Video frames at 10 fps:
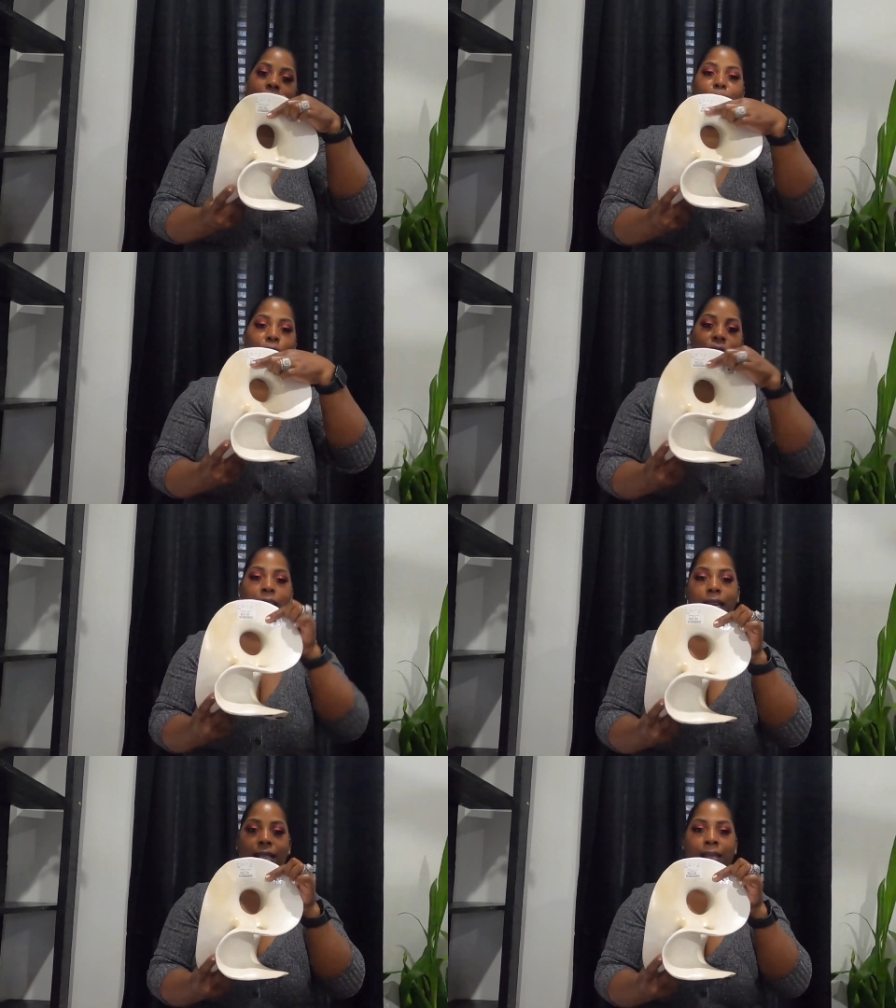stop doing
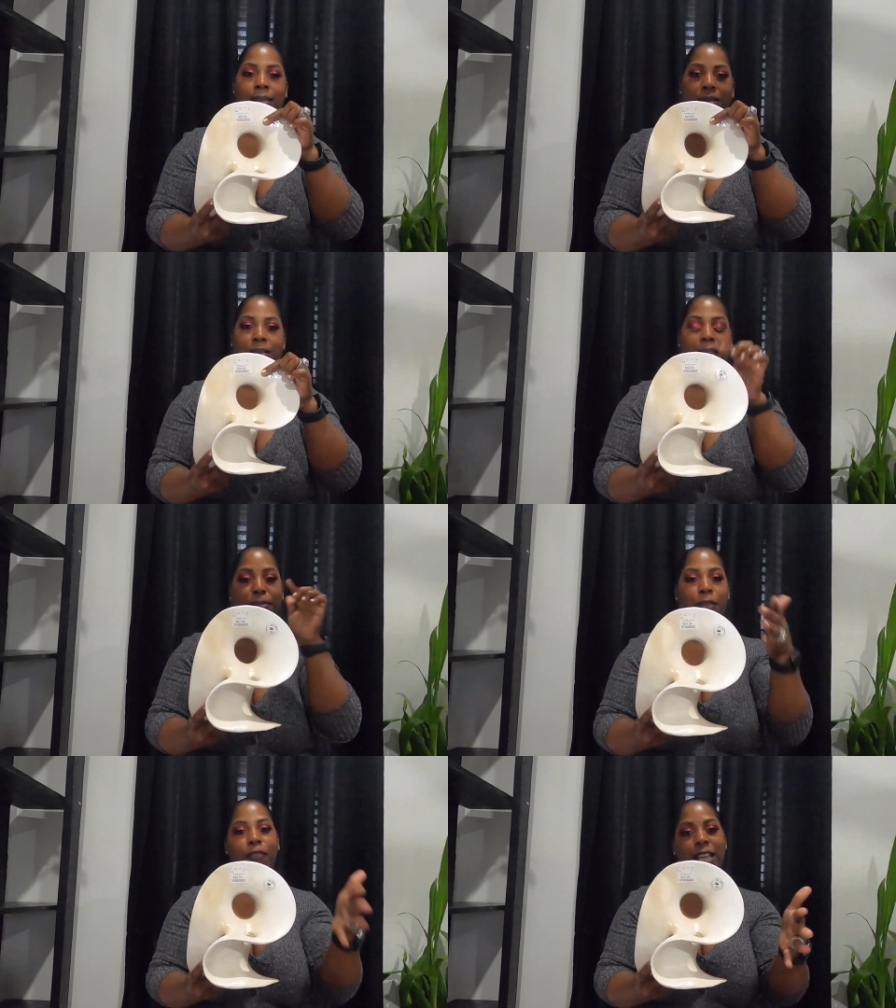it.
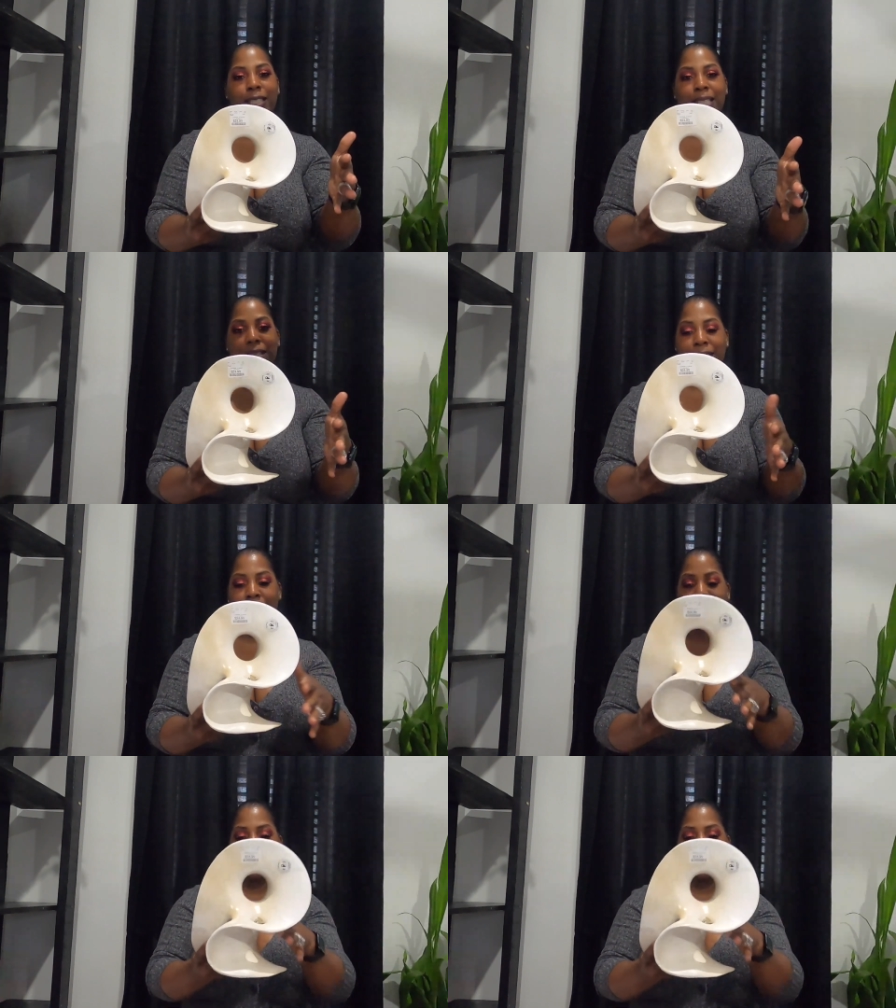Stop defacing.